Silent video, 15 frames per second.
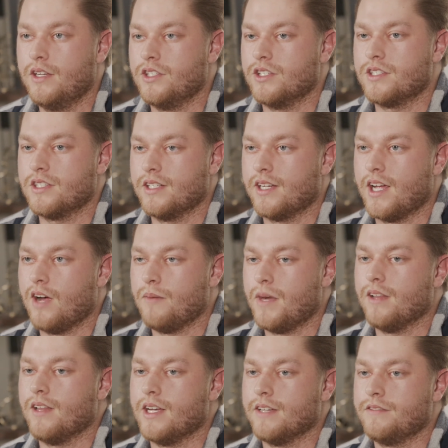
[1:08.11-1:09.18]
Just seeing how
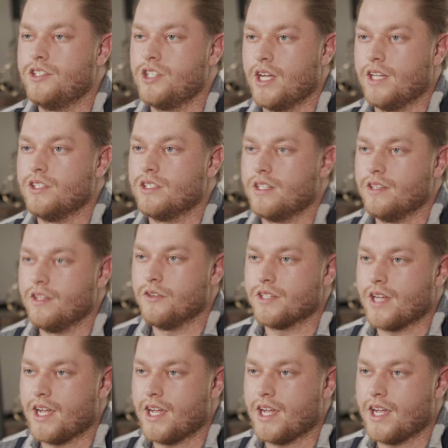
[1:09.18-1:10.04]
my life changed in those